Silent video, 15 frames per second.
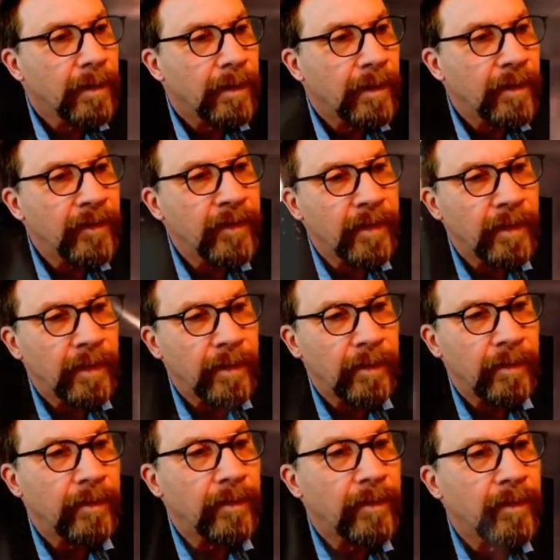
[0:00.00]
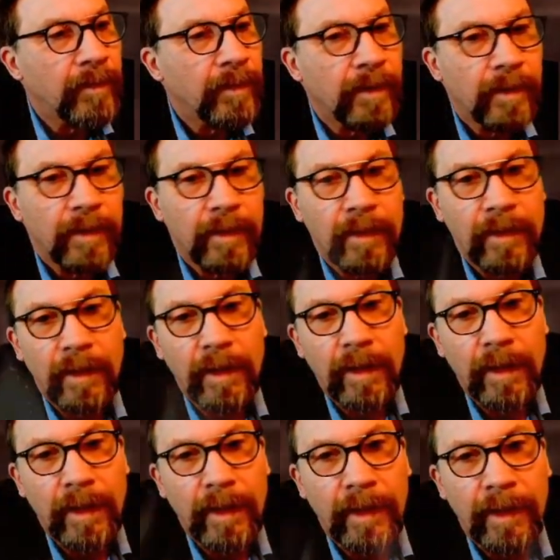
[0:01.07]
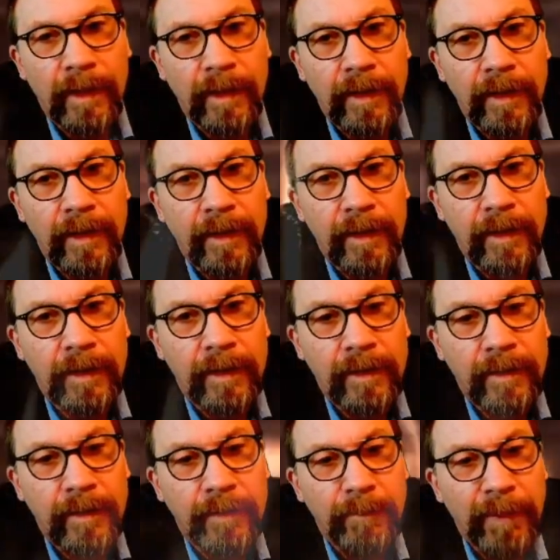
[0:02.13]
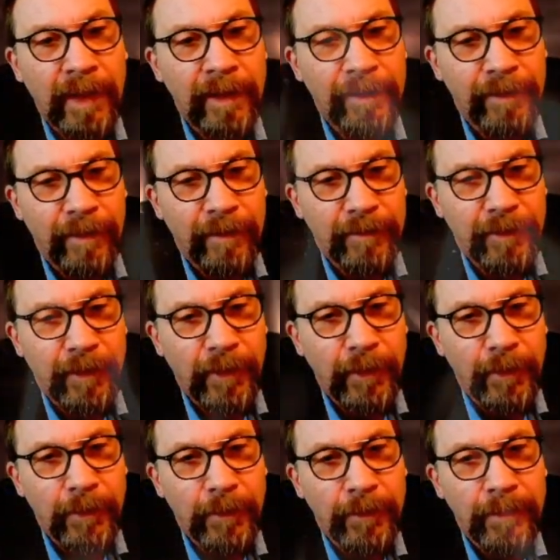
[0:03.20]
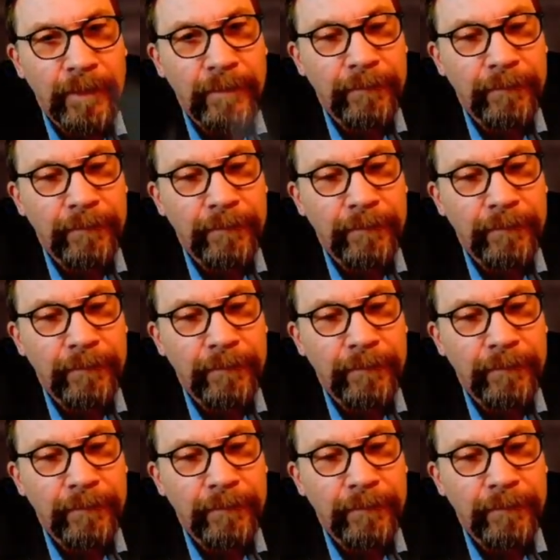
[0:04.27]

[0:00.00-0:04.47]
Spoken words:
This is a Python code